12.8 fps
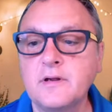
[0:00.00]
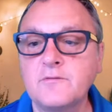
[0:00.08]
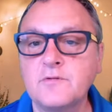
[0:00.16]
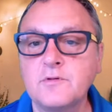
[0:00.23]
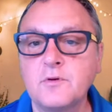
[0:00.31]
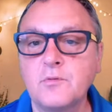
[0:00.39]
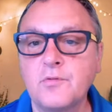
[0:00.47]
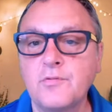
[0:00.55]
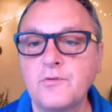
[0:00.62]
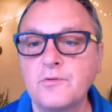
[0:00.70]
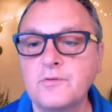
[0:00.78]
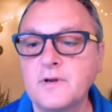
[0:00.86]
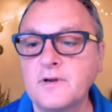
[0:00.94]
of a lower
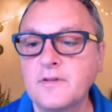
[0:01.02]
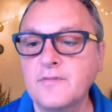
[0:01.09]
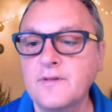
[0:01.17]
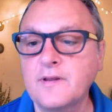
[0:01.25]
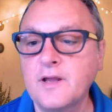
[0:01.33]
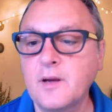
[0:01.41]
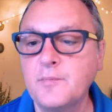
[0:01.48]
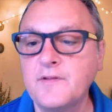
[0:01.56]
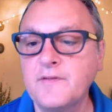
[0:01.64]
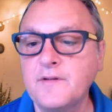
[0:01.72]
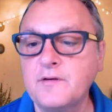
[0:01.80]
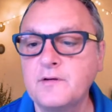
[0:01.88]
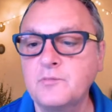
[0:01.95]
third kind of thing happening
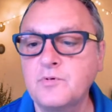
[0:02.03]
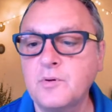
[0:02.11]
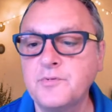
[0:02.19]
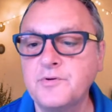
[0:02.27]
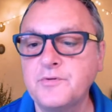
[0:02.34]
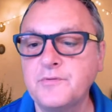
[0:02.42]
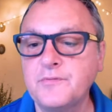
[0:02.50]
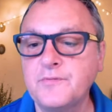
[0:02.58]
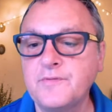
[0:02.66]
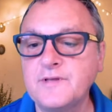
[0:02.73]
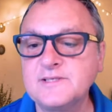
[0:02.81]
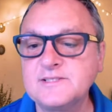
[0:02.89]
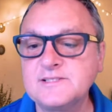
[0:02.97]
there, I'd probably do
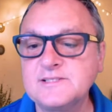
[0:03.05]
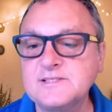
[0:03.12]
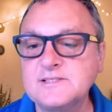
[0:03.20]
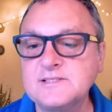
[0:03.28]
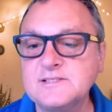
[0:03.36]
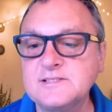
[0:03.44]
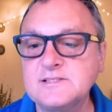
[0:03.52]
this